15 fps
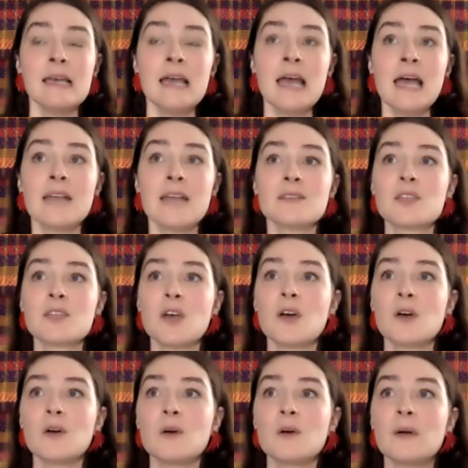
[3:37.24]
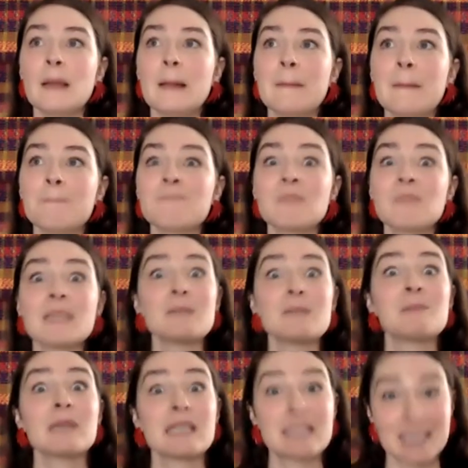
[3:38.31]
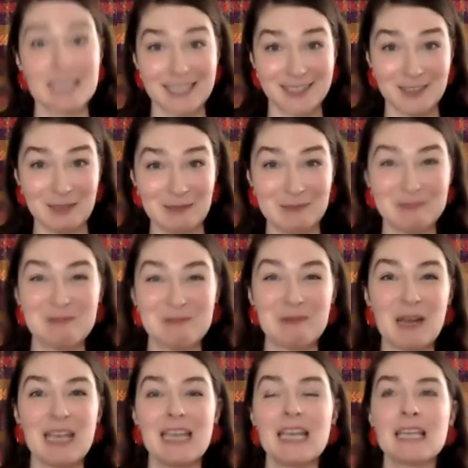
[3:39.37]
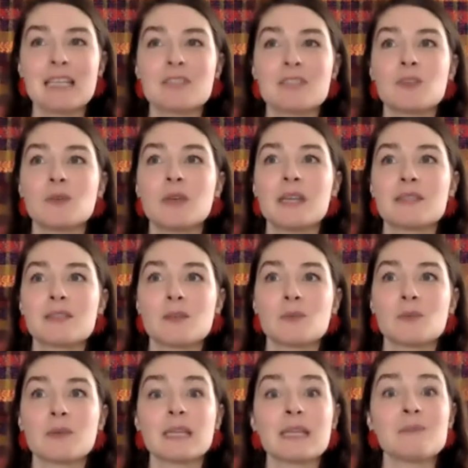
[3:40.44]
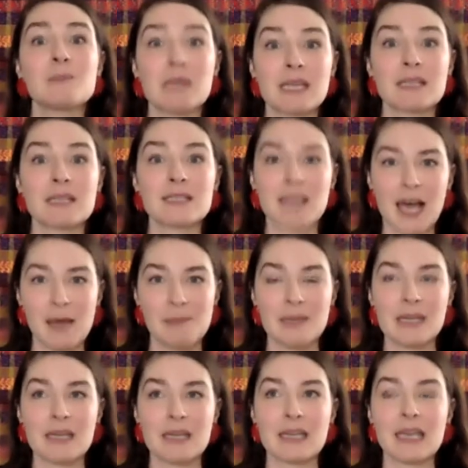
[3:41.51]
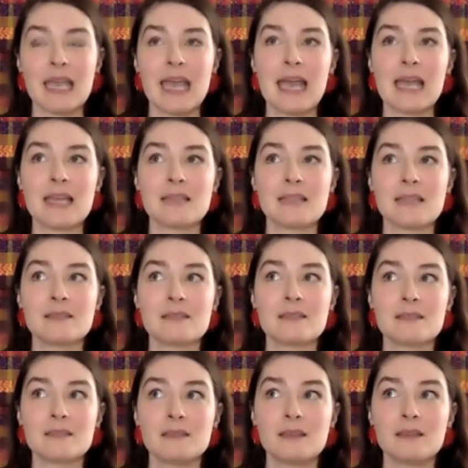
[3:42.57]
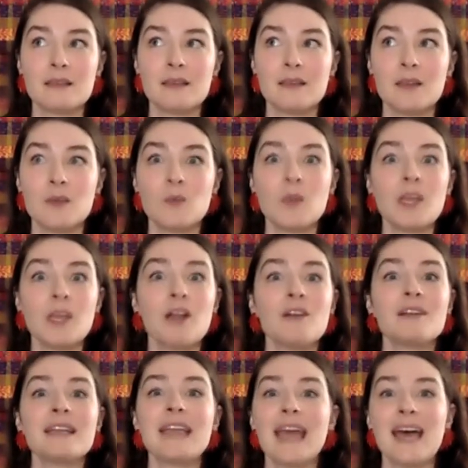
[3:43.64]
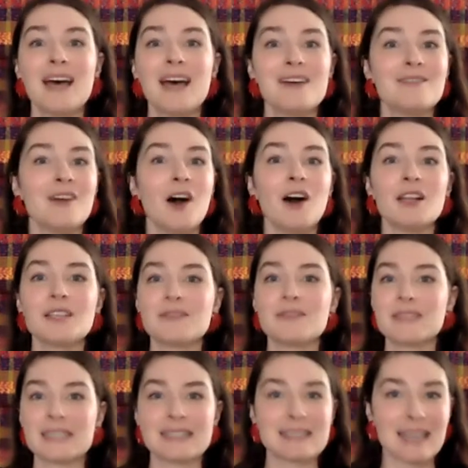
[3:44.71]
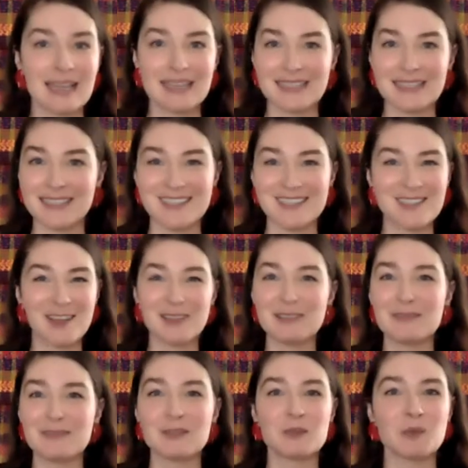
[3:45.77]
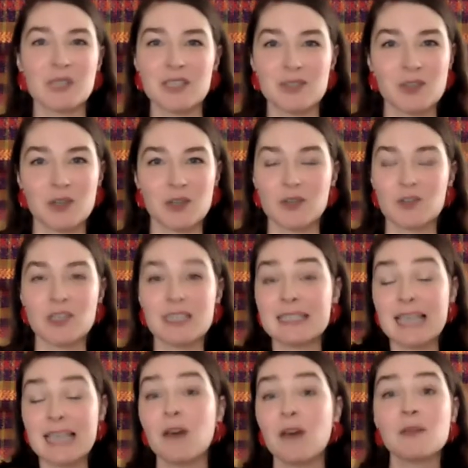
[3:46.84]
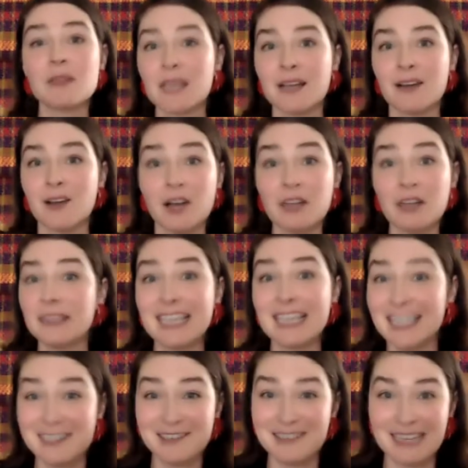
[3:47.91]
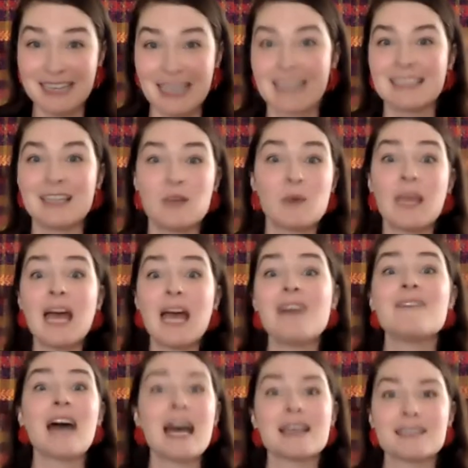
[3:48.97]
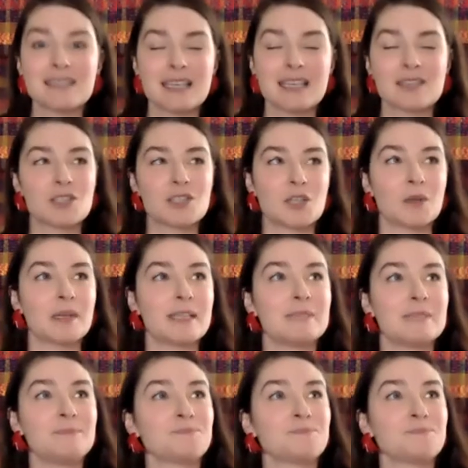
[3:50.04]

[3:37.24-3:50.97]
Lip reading: And so that's a big deal, right? And it's a really big topic. And we already have all of the science, all of the research. It's out there on the internet. We have access to it.